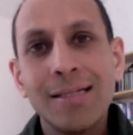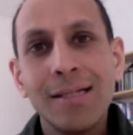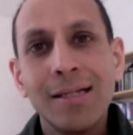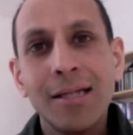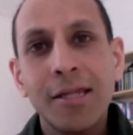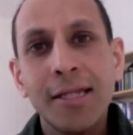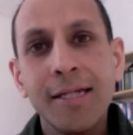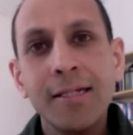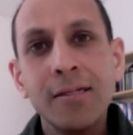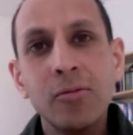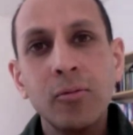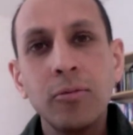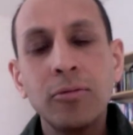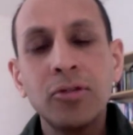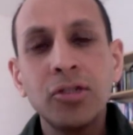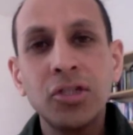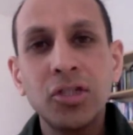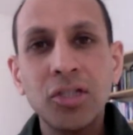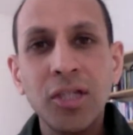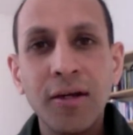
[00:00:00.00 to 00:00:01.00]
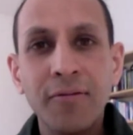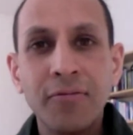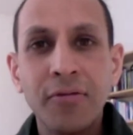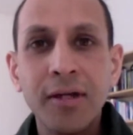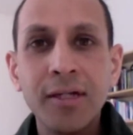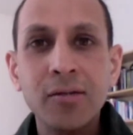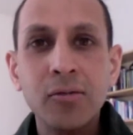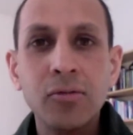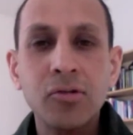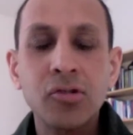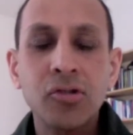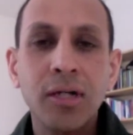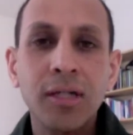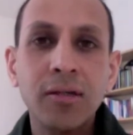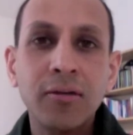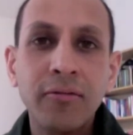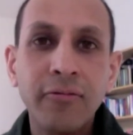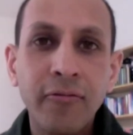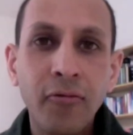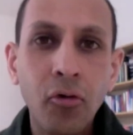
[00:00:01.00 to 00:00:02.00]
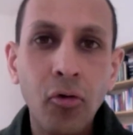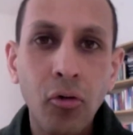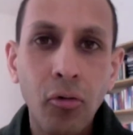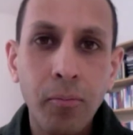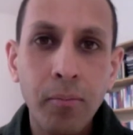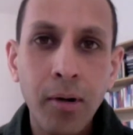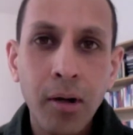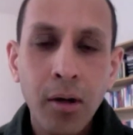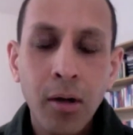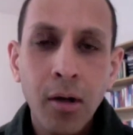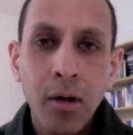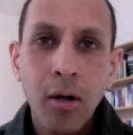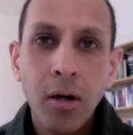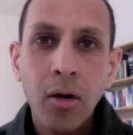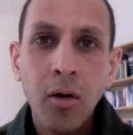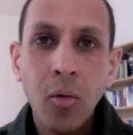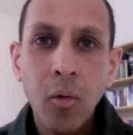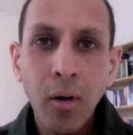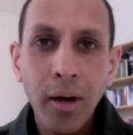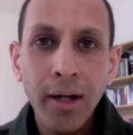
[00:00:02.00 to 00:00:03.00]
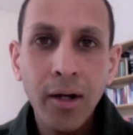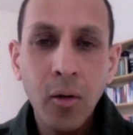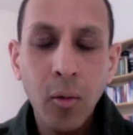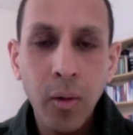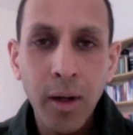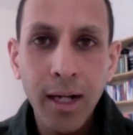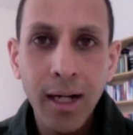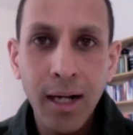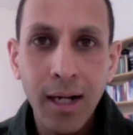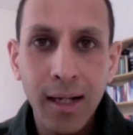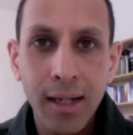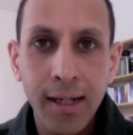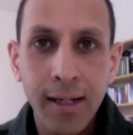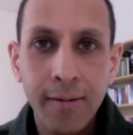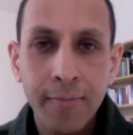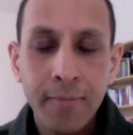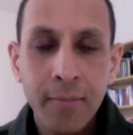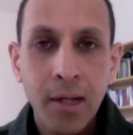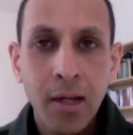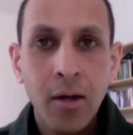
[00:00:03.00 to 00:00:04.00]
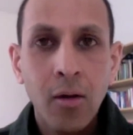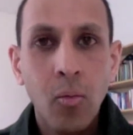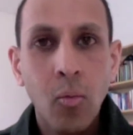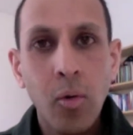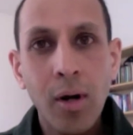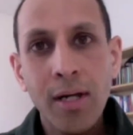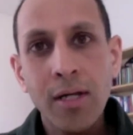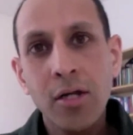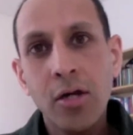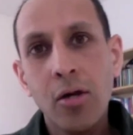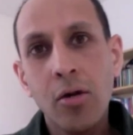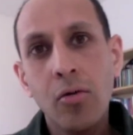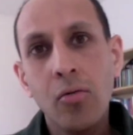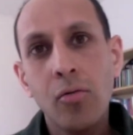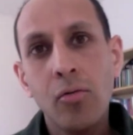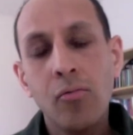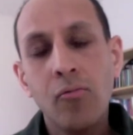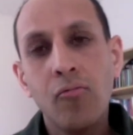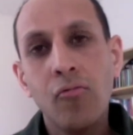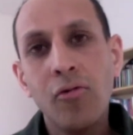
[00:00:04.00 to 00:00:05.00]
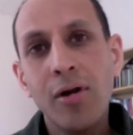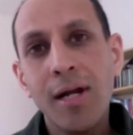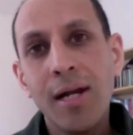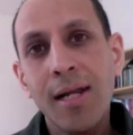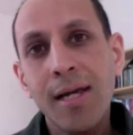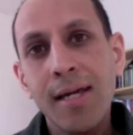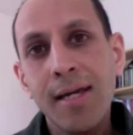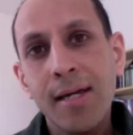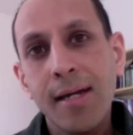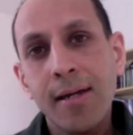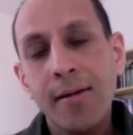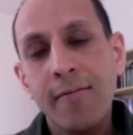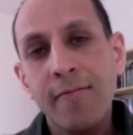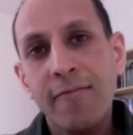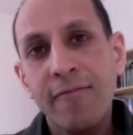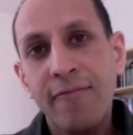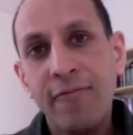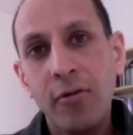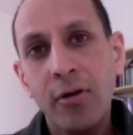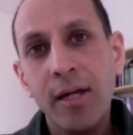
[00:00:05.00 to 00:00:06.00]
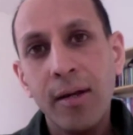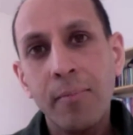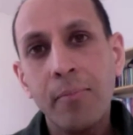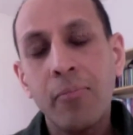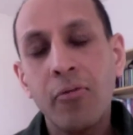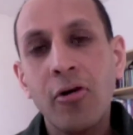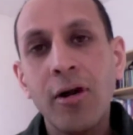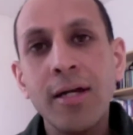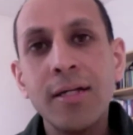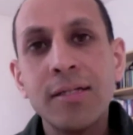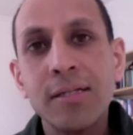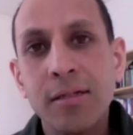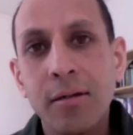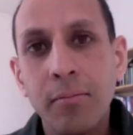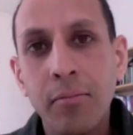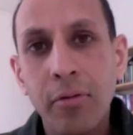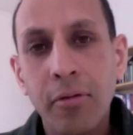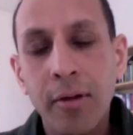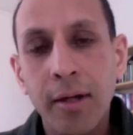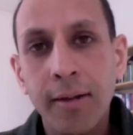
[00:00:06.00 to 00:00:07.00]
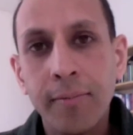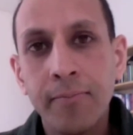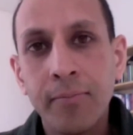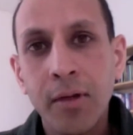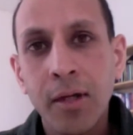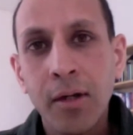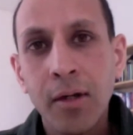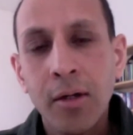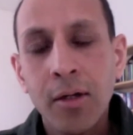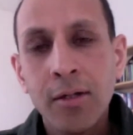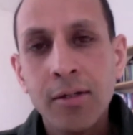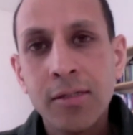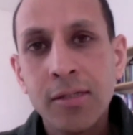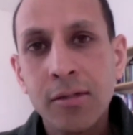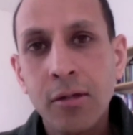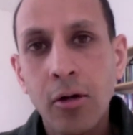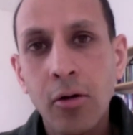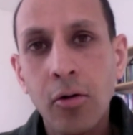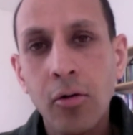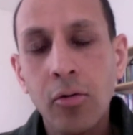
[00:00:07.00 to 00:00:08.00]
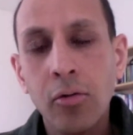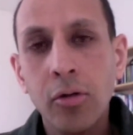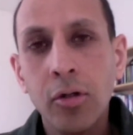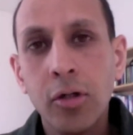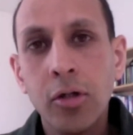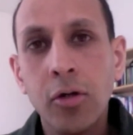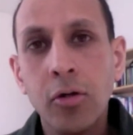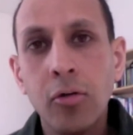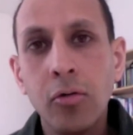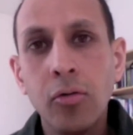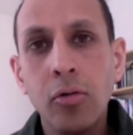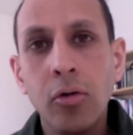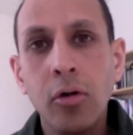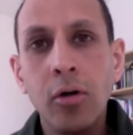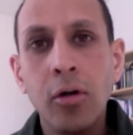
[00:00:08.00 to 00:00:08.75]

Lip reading: that things will shift, things will transform quite quickly when you really fully embrace something. So you've